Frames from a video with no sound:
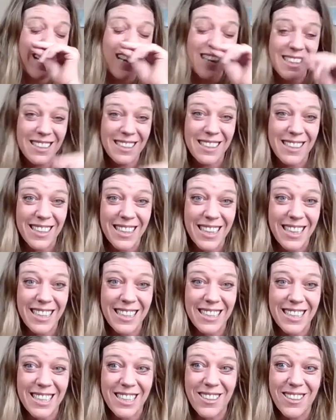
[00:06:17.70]

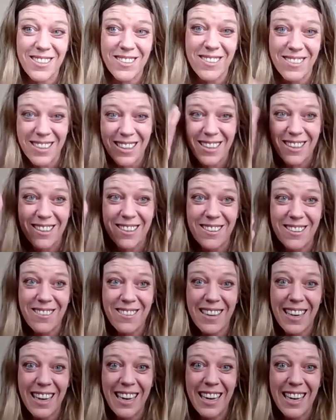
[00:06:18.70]
actually, do you
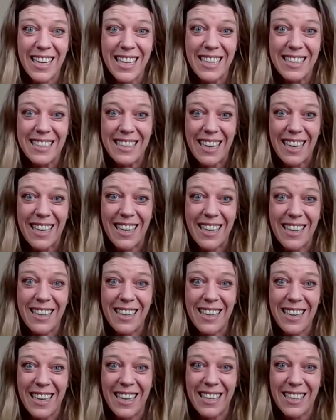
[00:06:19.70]
know
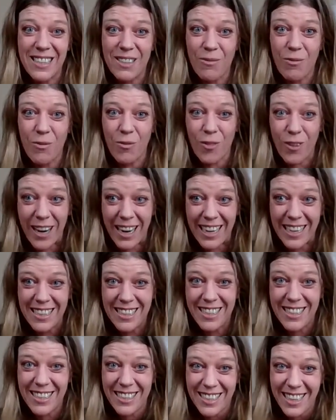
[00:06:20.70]
ASL is
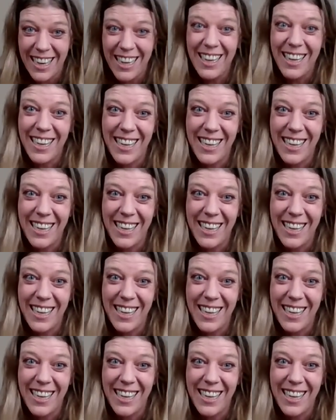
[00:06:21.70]
French?